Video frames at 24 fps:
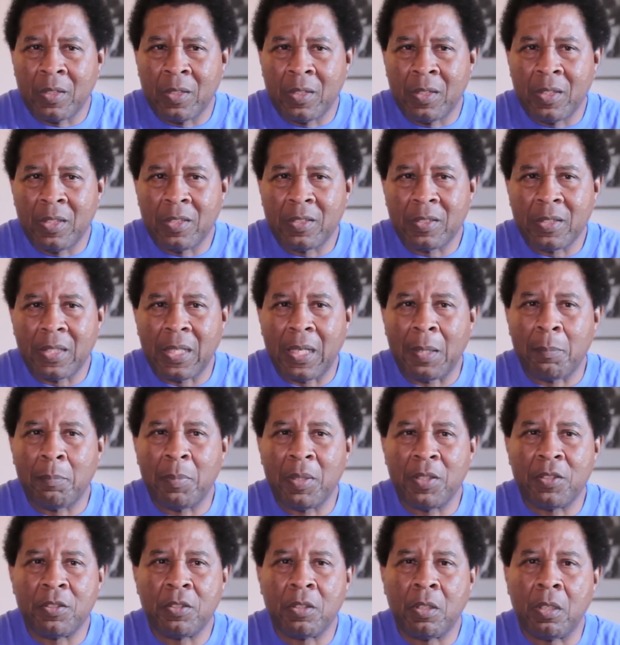He said, I
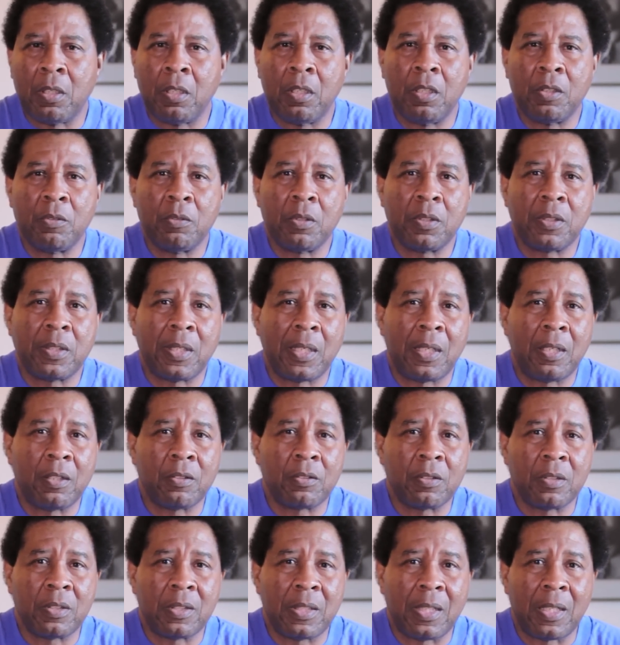bet you a
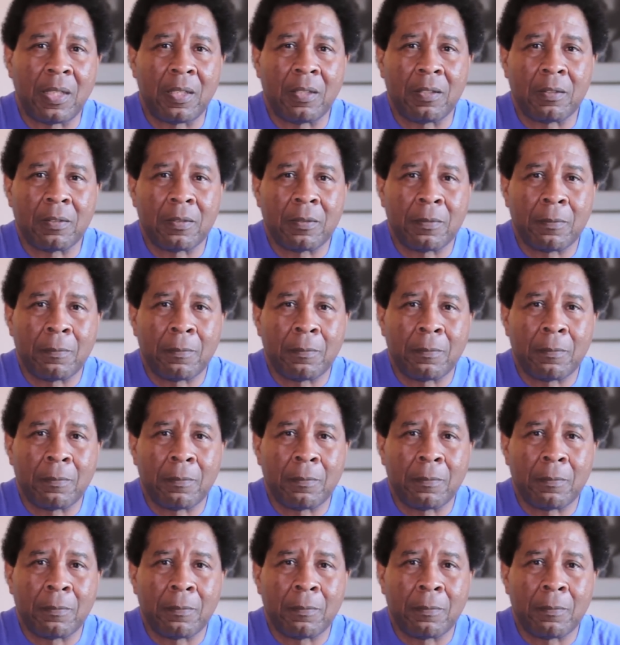$100,000.